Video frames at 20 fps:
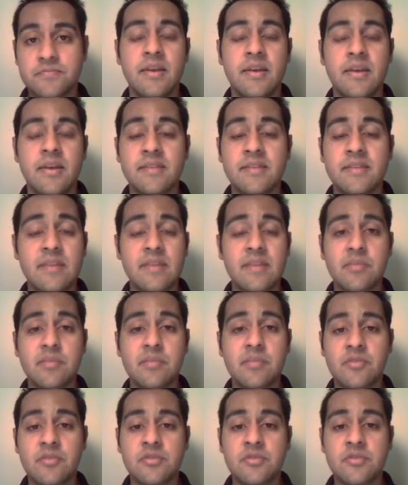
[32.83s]
An
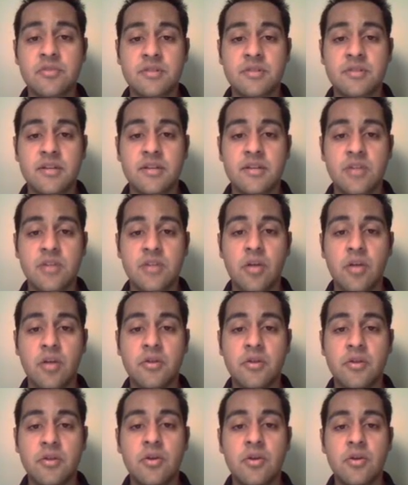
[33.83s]
example of a crystalline
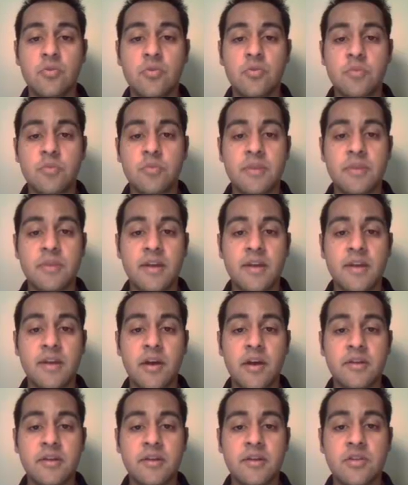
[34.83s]
solid would be an
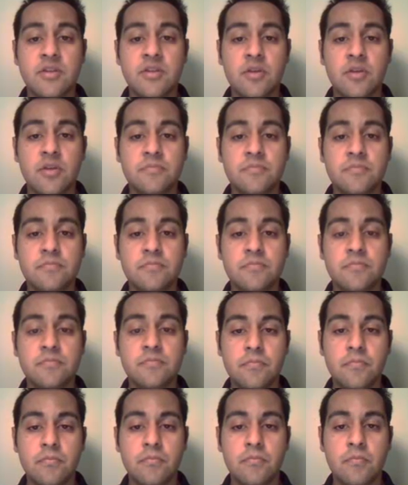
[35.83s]
ionic salt,
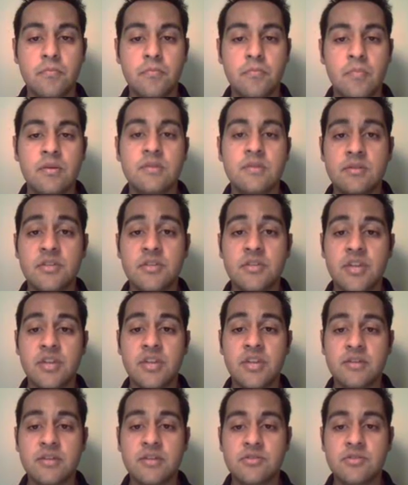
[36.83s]
such
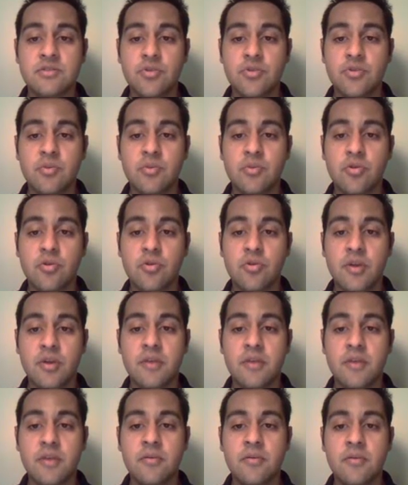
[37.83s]
as sodium
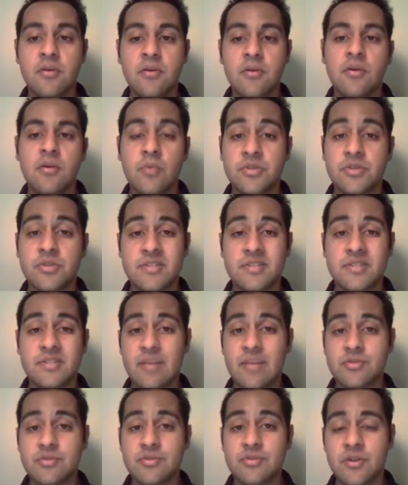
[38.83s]
chloride, which is
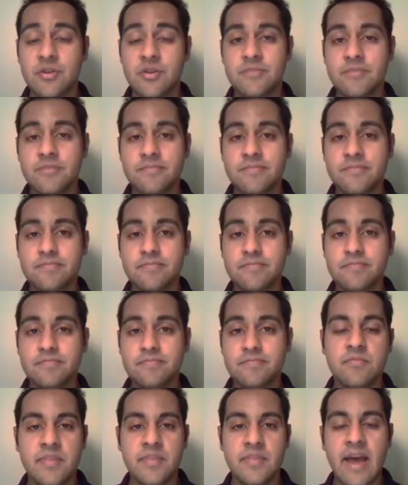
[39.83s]
table salt.
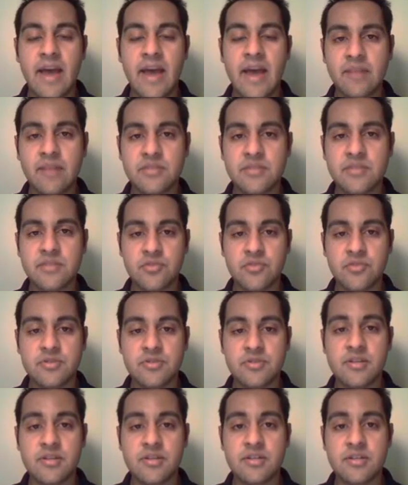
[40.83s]
The atoms in a
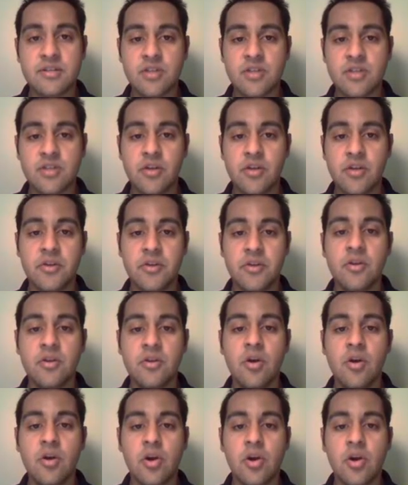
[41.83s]
crystalline solid
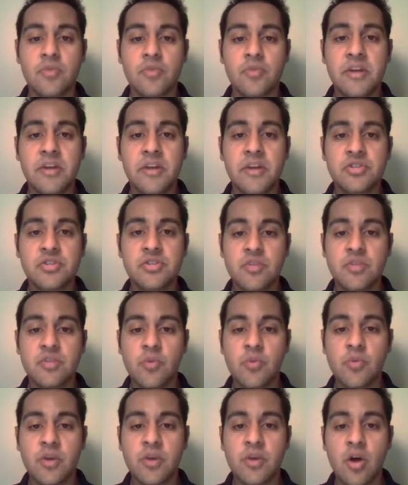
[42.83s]
are arranged
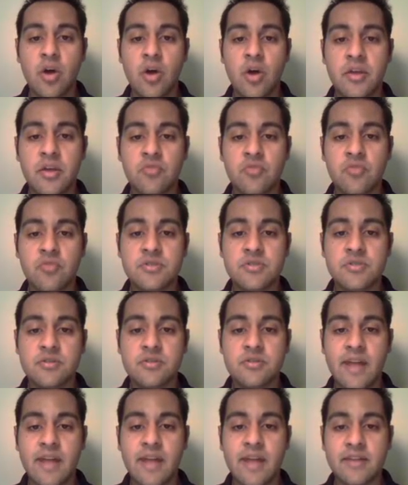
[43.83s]
in what we call a
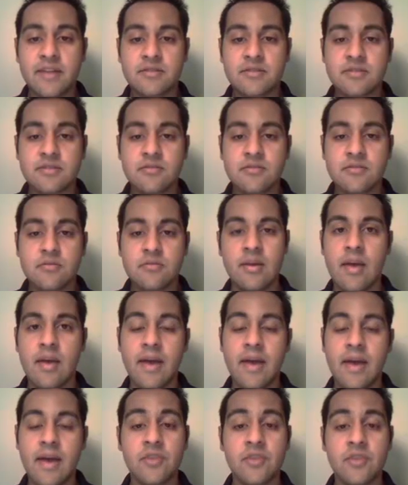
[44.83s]
crystal lattice,
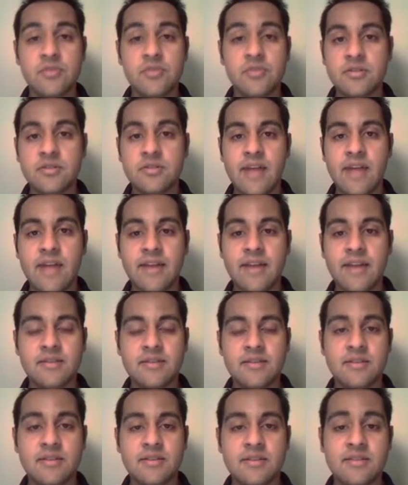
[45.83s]
and a crystal
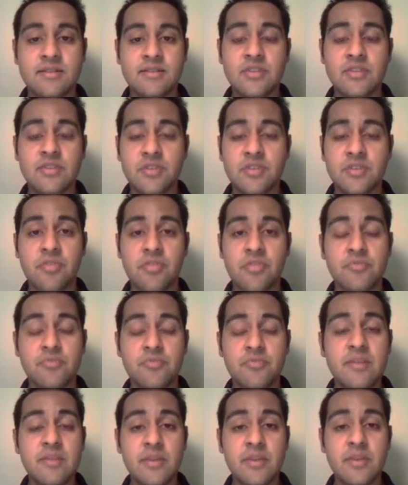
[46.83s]
lattice is essentially a
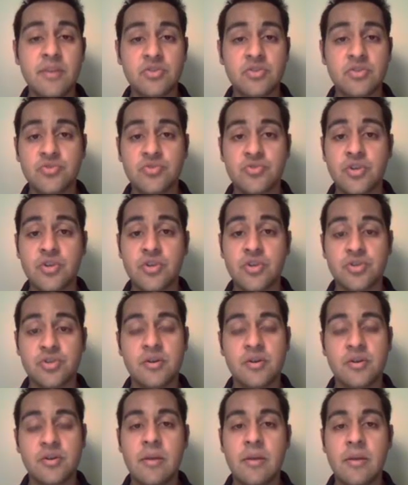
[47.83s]
three-dimensional
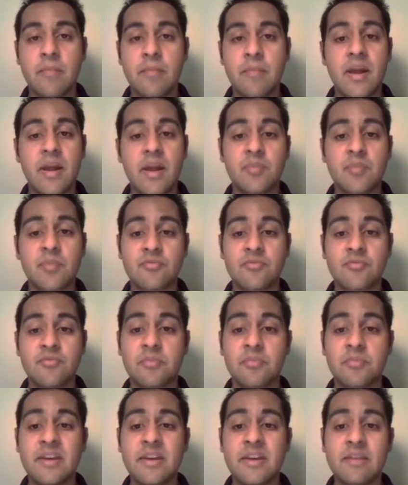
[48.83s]
structure made up of
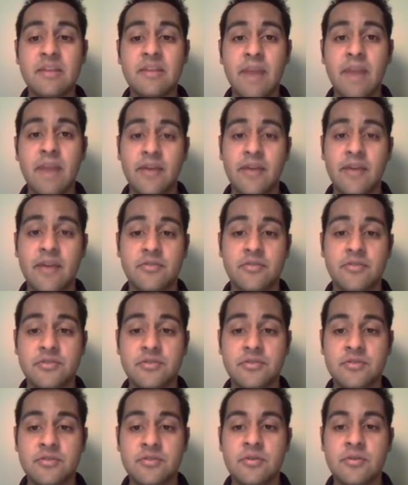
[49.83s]
repeating
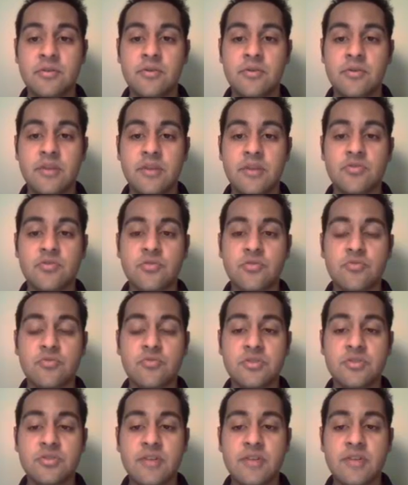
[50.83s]
patterns. Okay, so
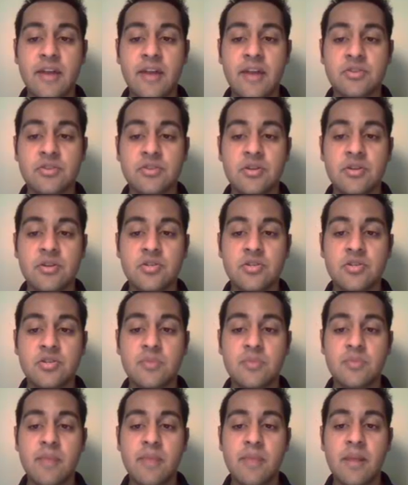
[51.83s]
crystal lattice
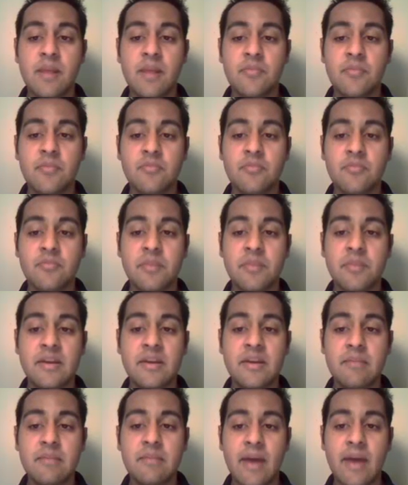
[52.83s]
should be made up of
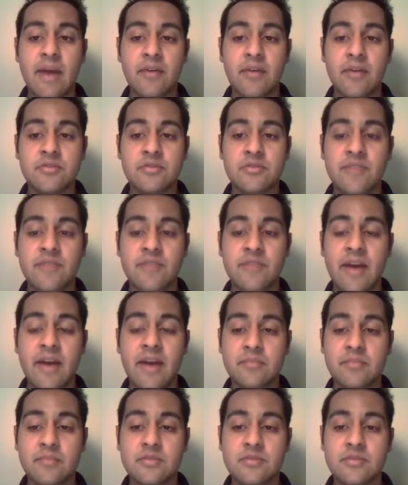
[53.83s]
repeating patterns of
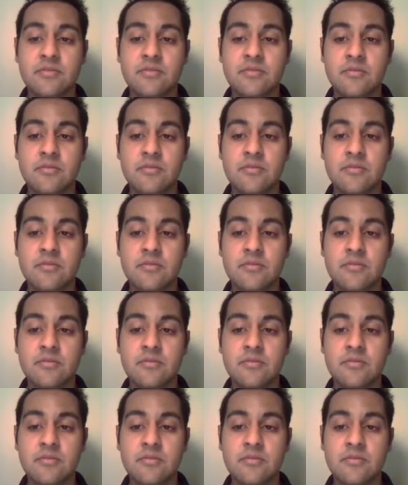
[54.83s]
atoms.